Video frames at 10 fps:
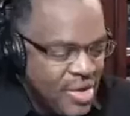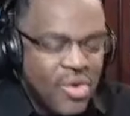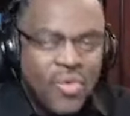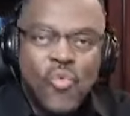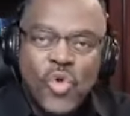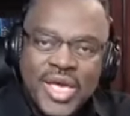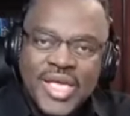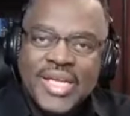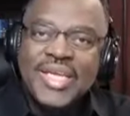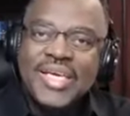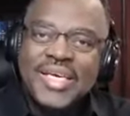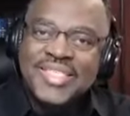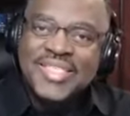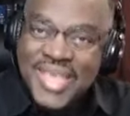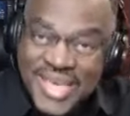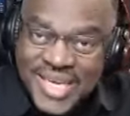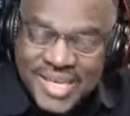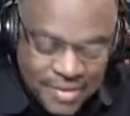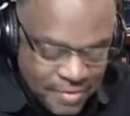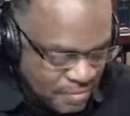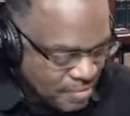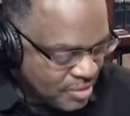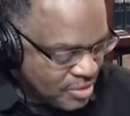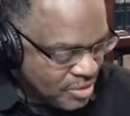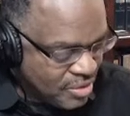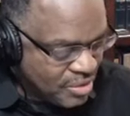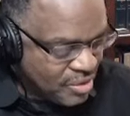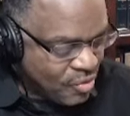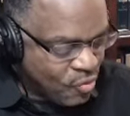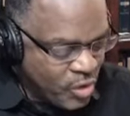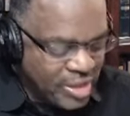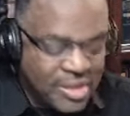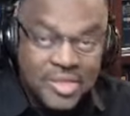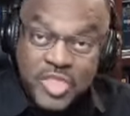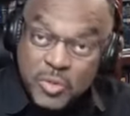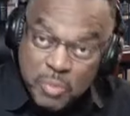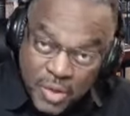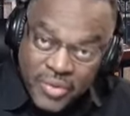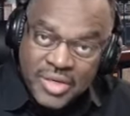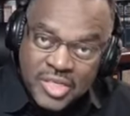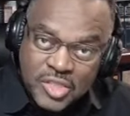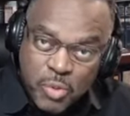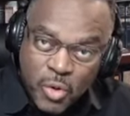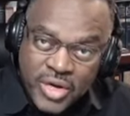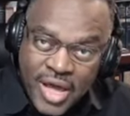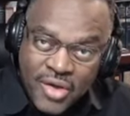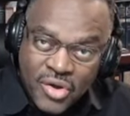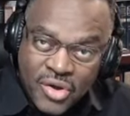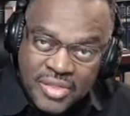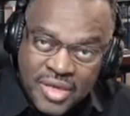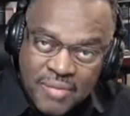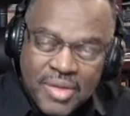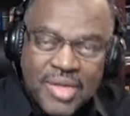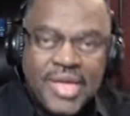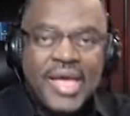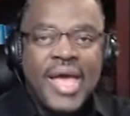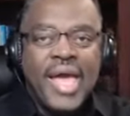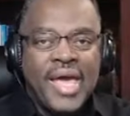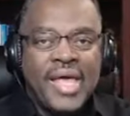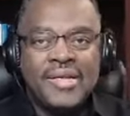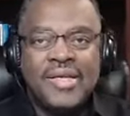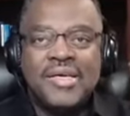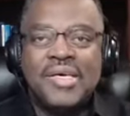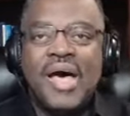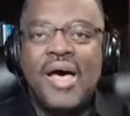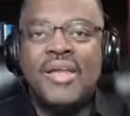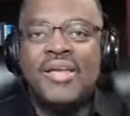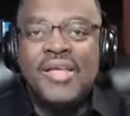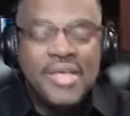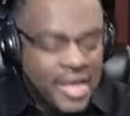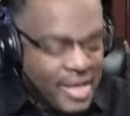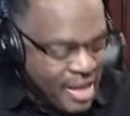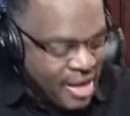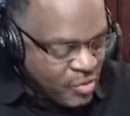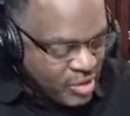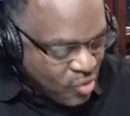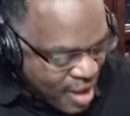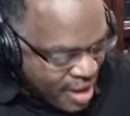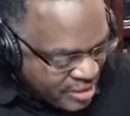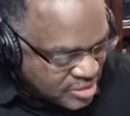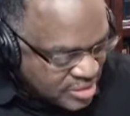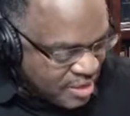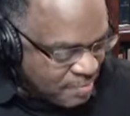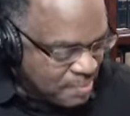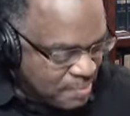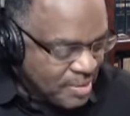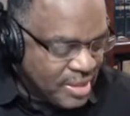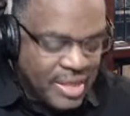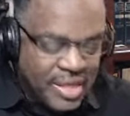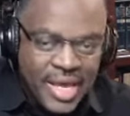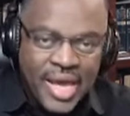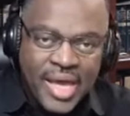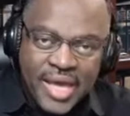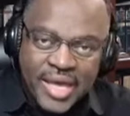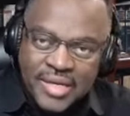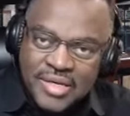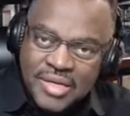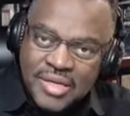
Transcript: When is then? When the Spirit is poured out on them and God uh, requires them and